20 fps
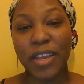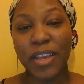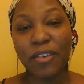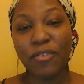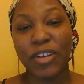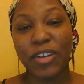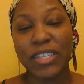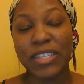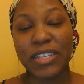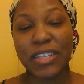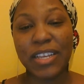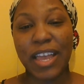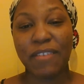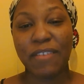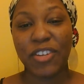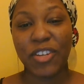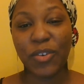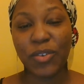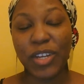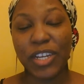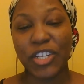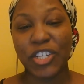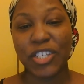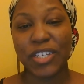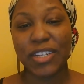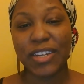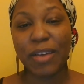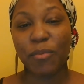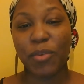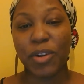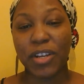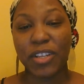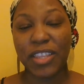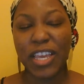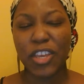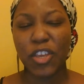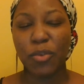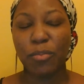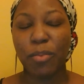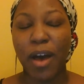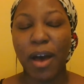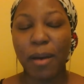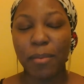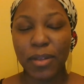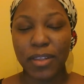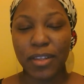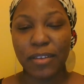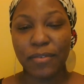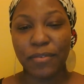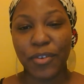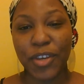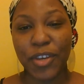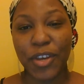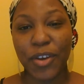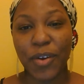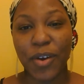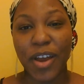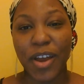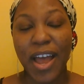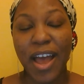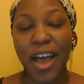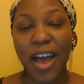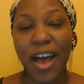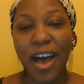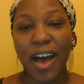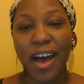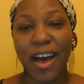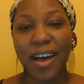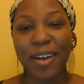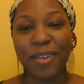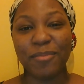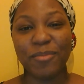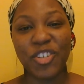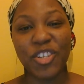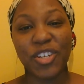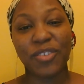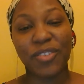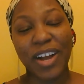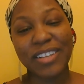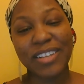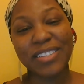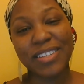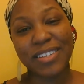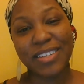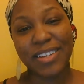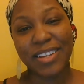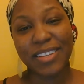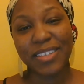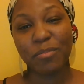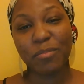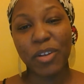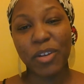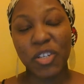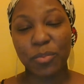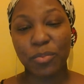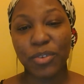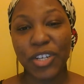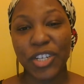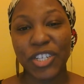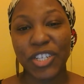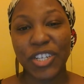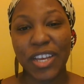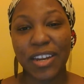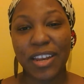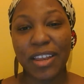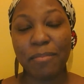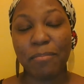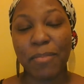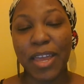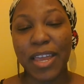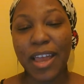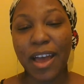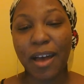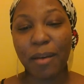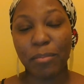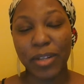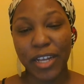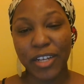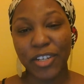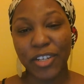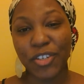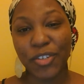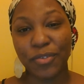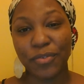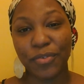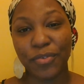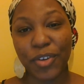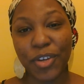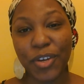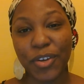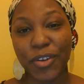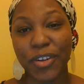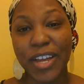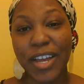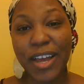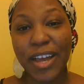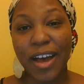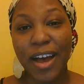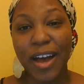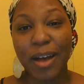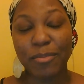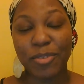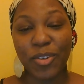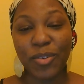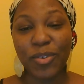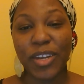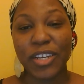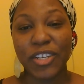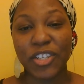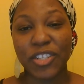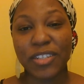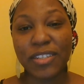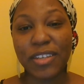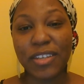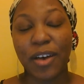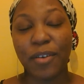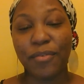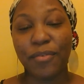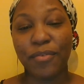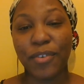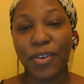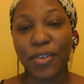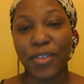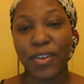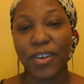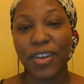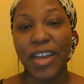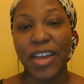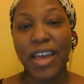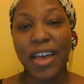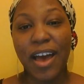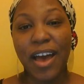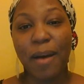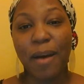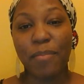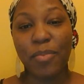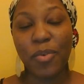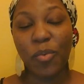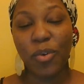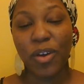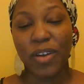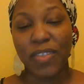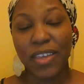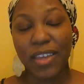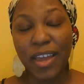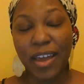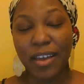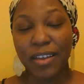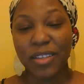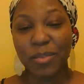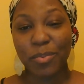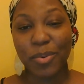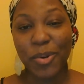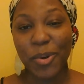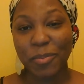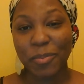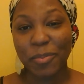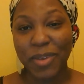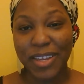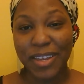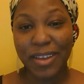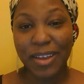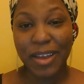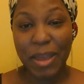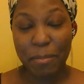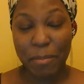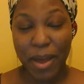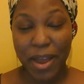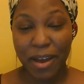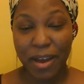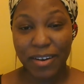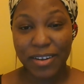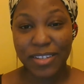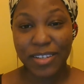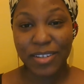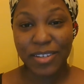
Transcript: recently gave a donation. I want to thank you publicly for your generosity. It's much appreciated, and may Yah bless you for your donation to help further the work that Yah has put on me in my heart to